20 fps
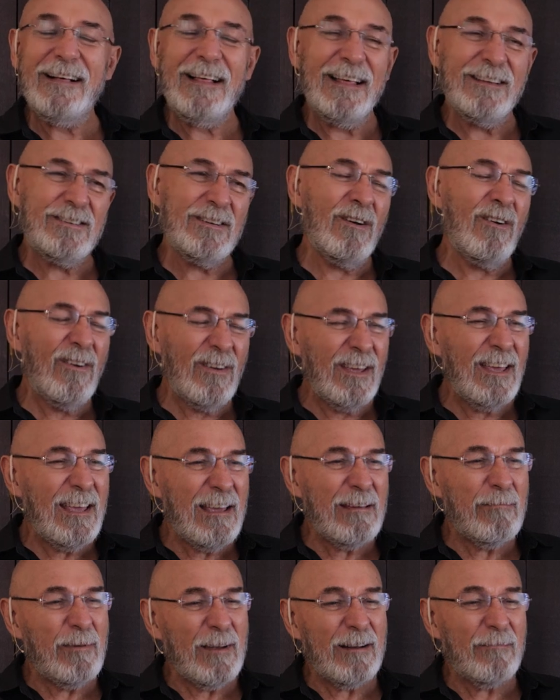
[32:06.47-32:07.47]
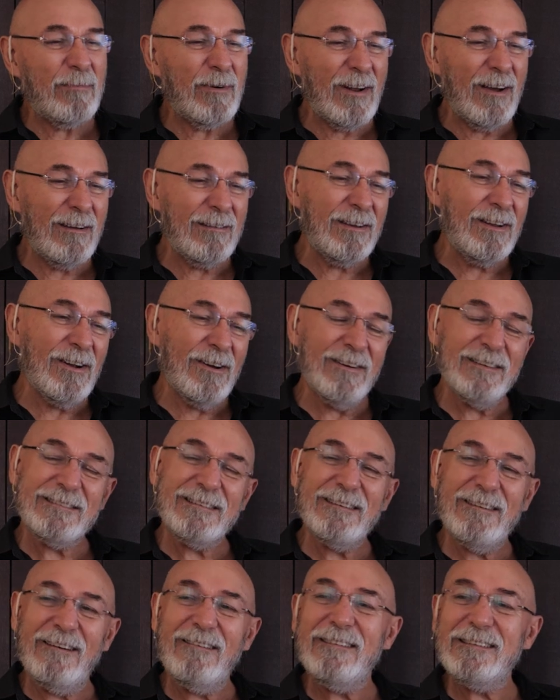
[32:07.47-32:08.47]
She said, oh, yeah, but I
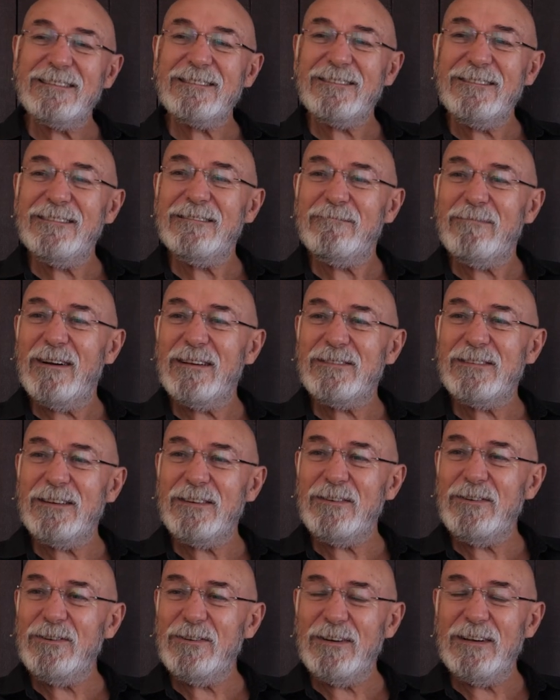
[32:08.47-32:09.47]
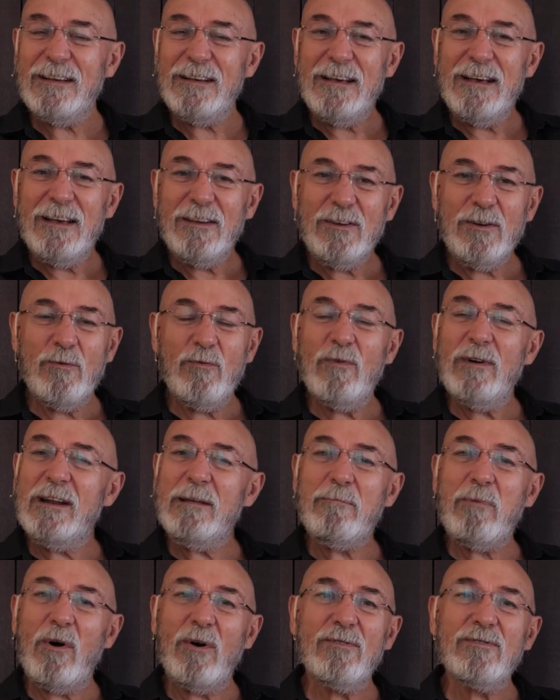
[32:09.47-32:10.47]
said, oh, it's good. I said, you're really
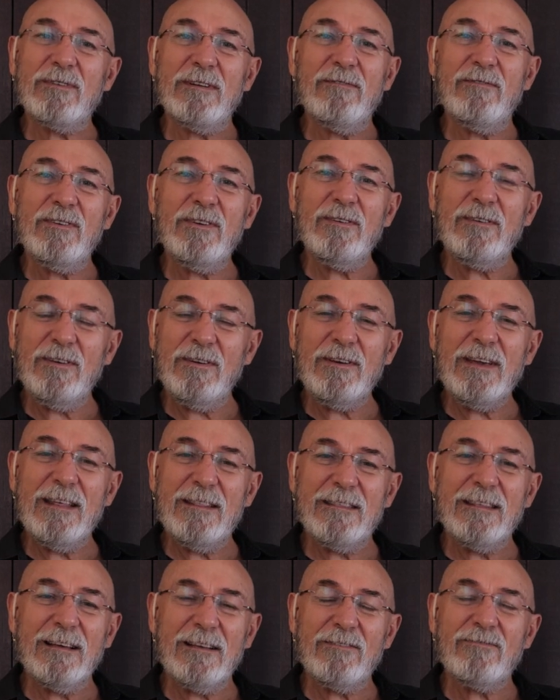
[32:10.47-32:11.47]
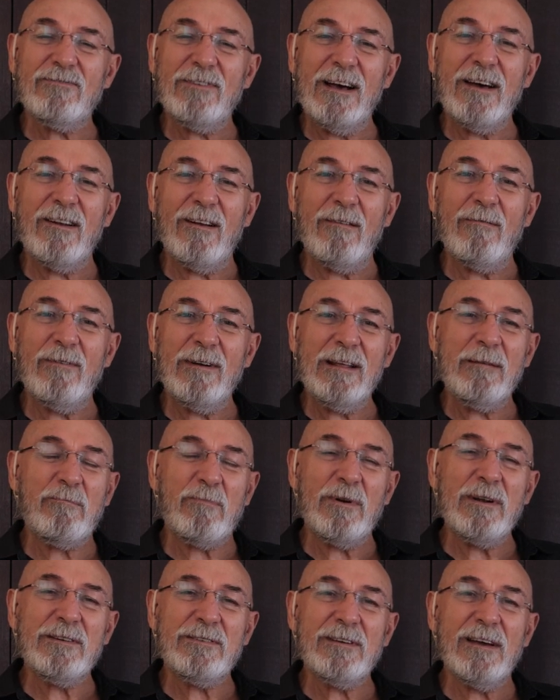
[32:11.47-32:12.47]
positive. You get things done. I really
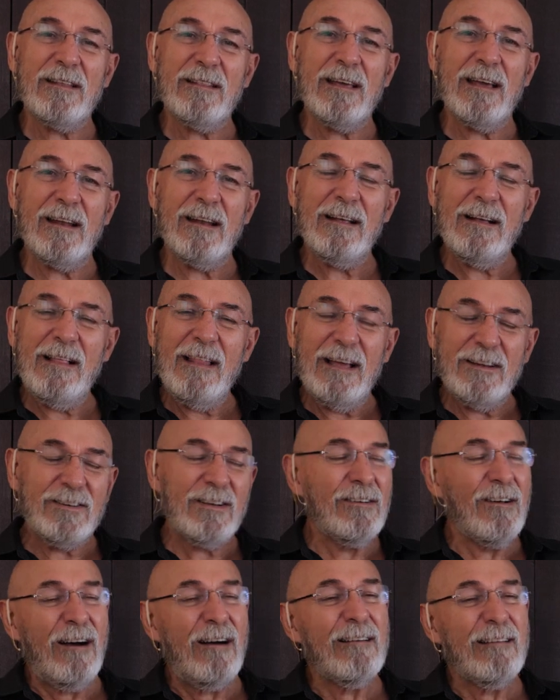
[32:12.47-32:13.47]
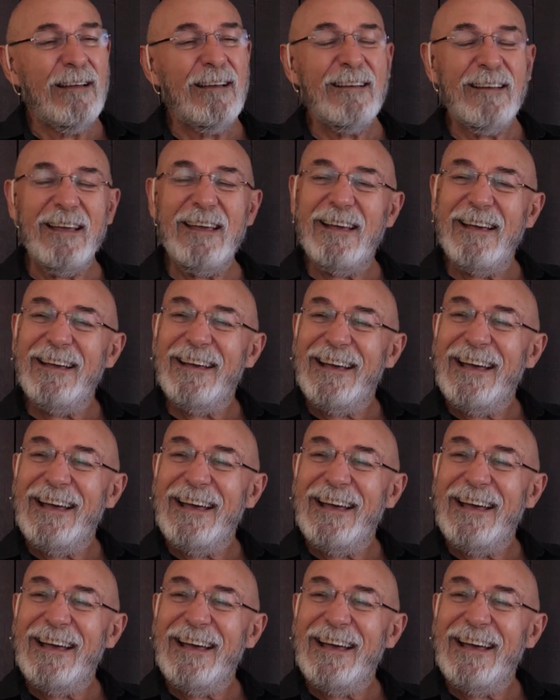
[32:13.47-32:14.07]
appreciate that. She said, oh, yeah.